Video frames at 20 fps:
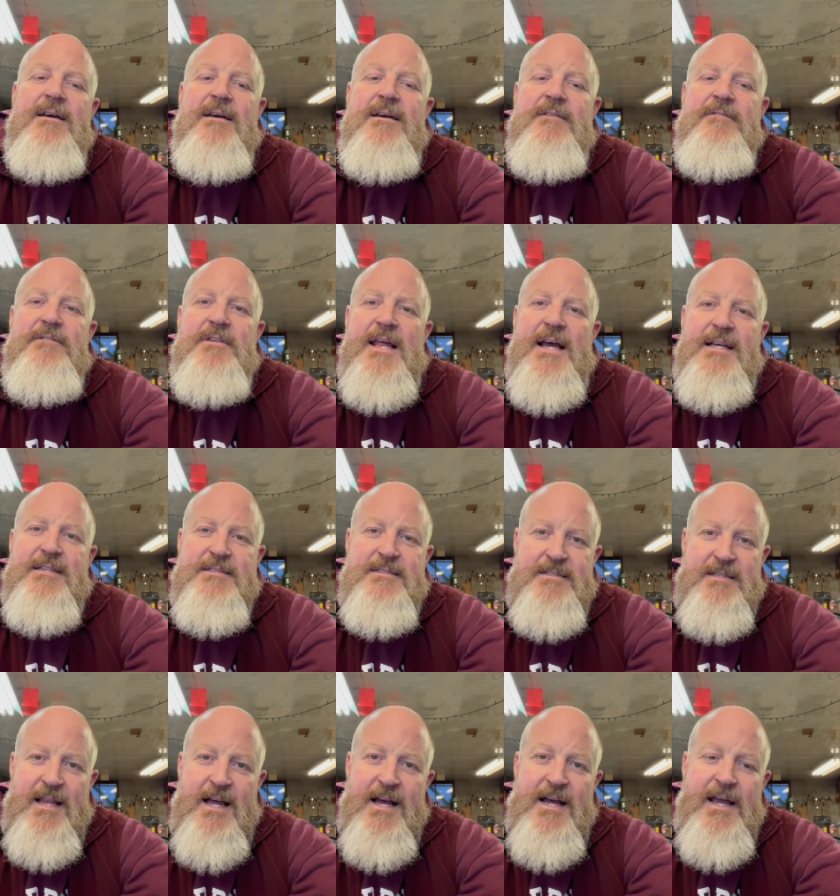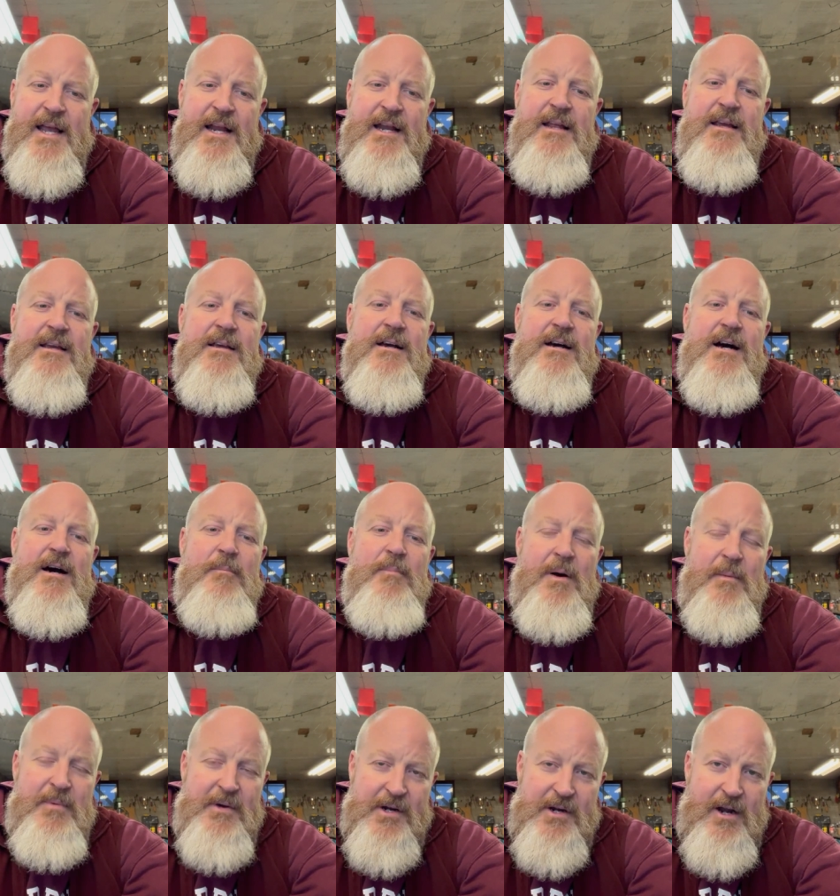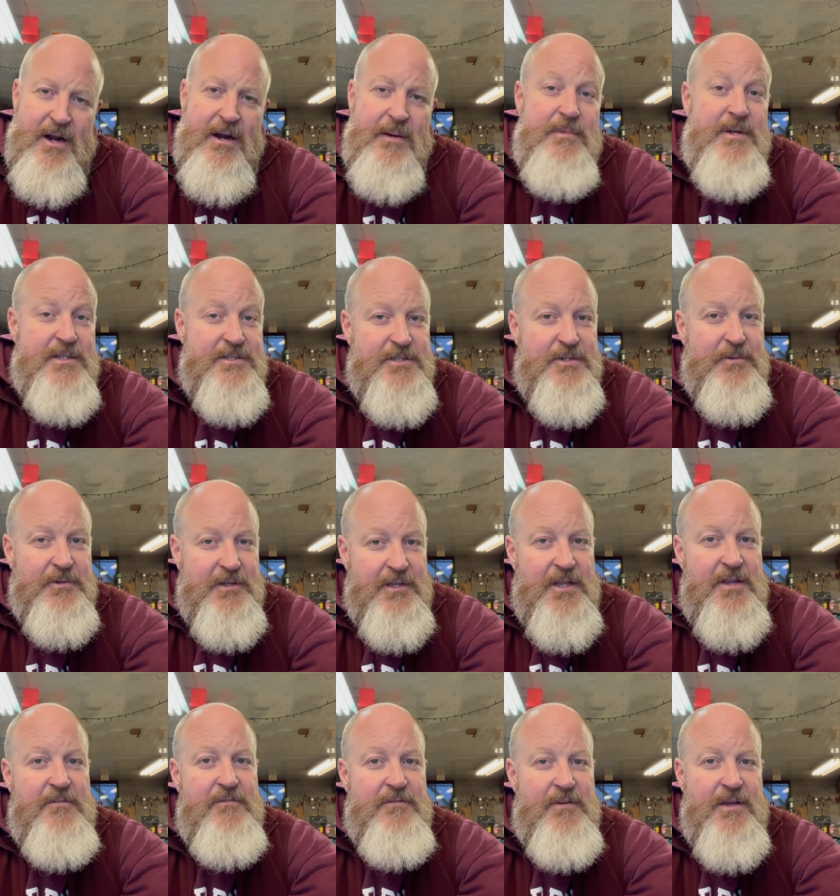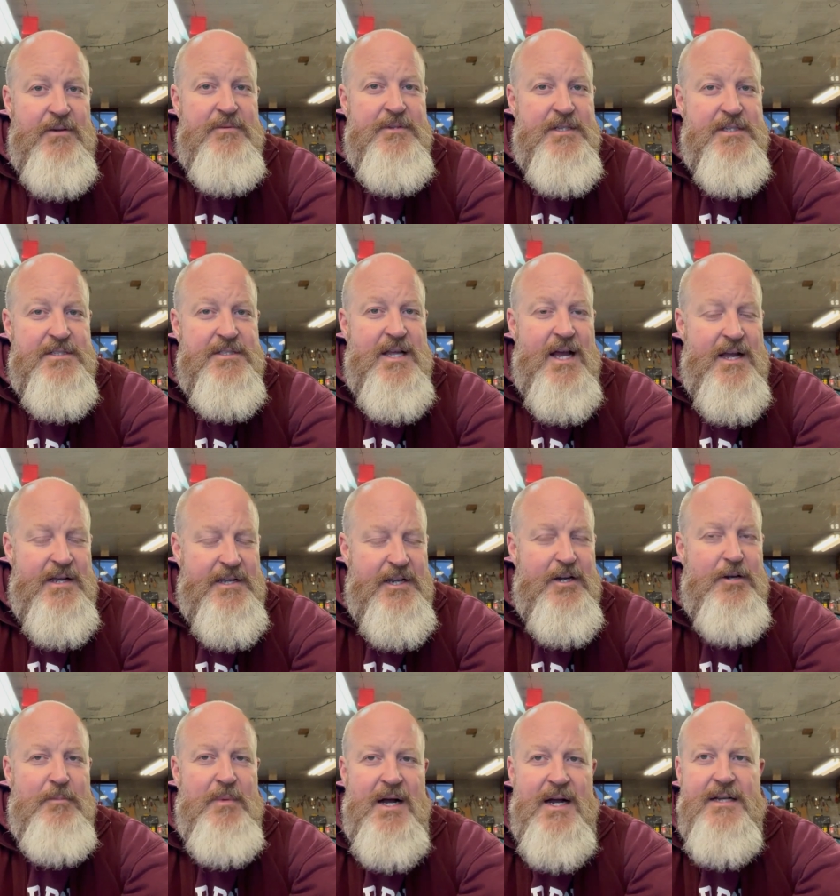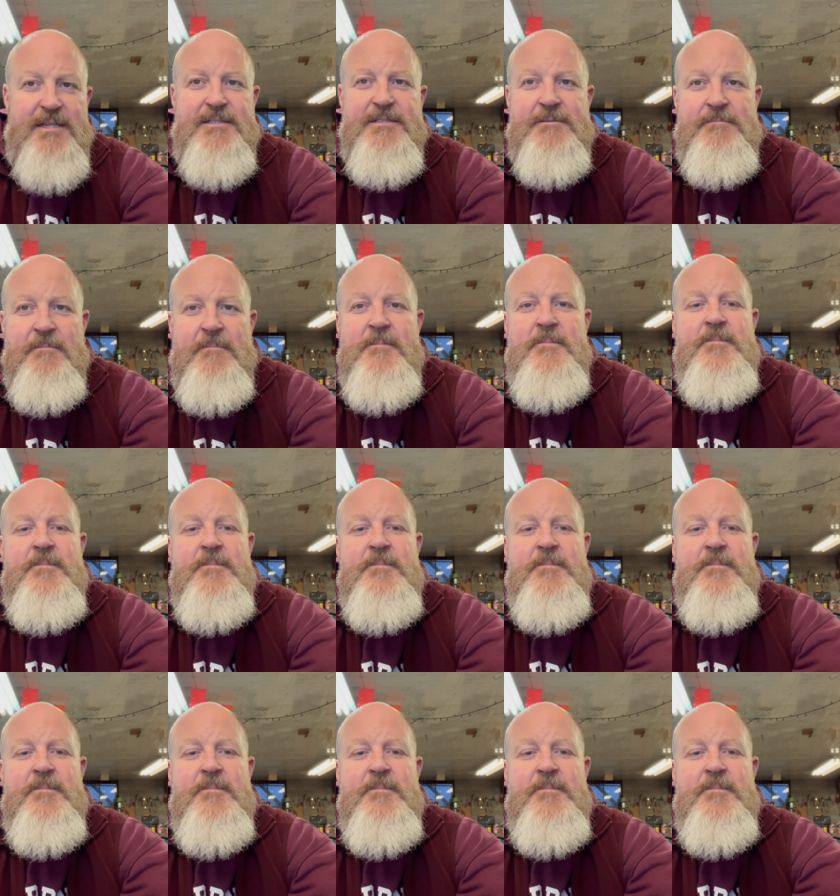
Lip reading: flat slide pumper carb. Does it really fit with the stock airbox?